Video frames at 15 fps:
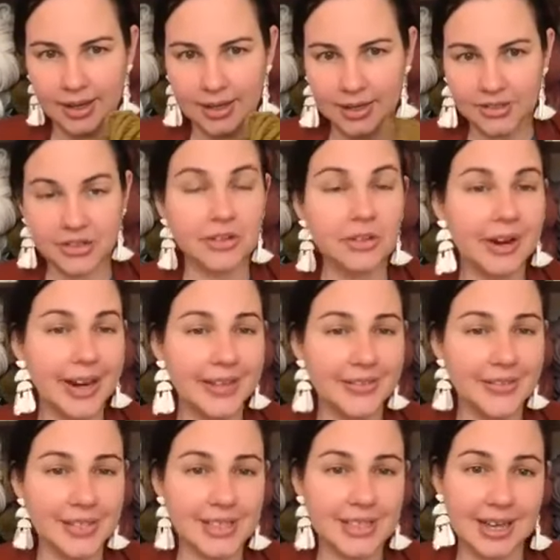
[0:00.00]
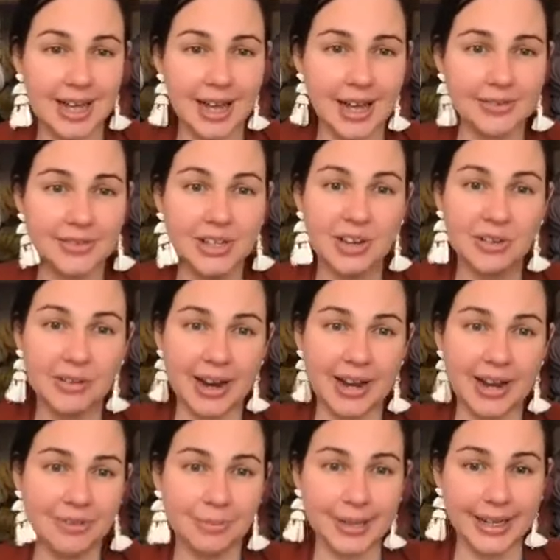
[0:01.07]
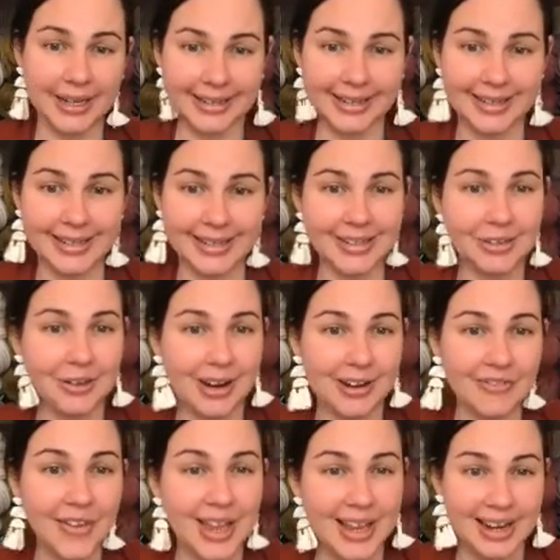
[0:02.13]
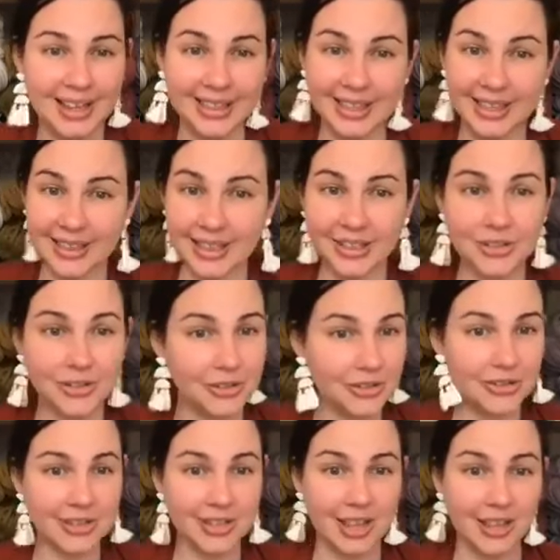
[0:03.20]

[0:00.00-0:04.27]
So great for scarves, great for blankets, great for anything that you're using.